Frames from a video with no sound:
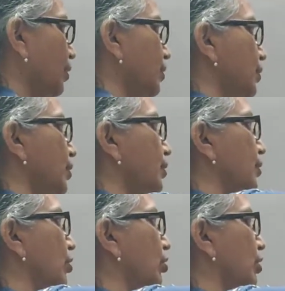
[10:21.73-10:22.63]
that is
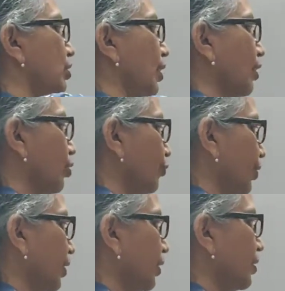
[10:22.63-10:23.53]
this circular track
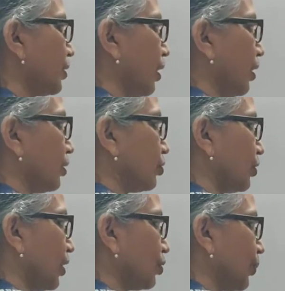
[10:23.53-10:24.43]
of radius r.
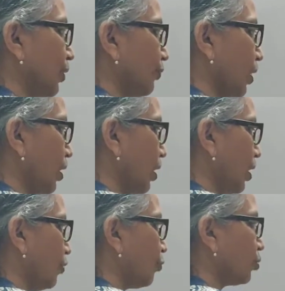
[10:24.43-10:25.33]
So that's why
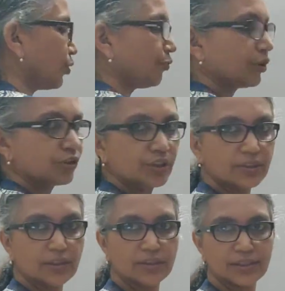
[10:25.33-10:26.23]
our force of
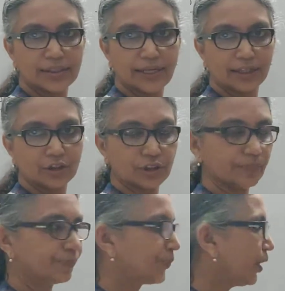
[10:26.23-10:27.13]
friction is in this
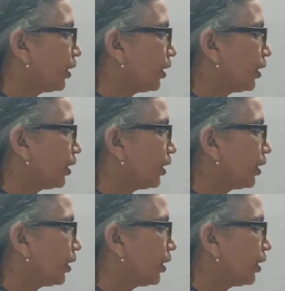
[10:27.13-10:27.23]
direction.